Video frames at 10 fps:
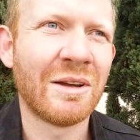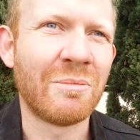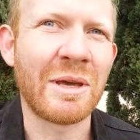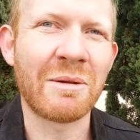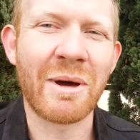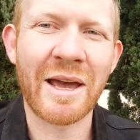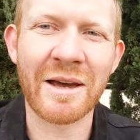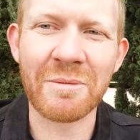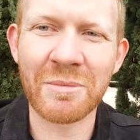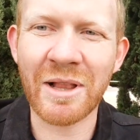me and
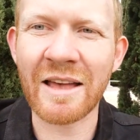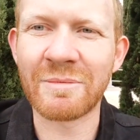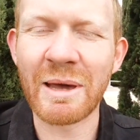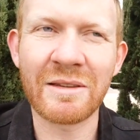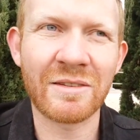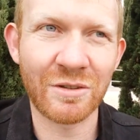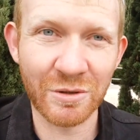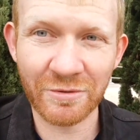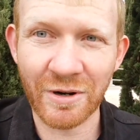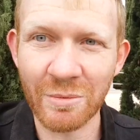my classmates who
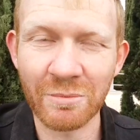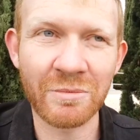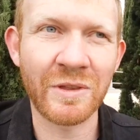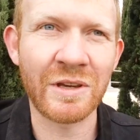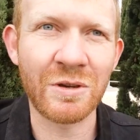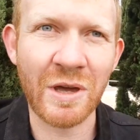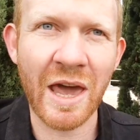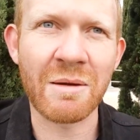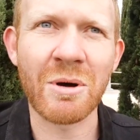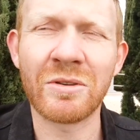were from the
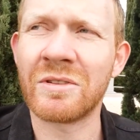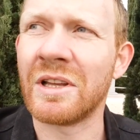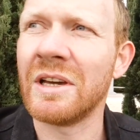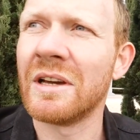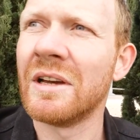UK mostly,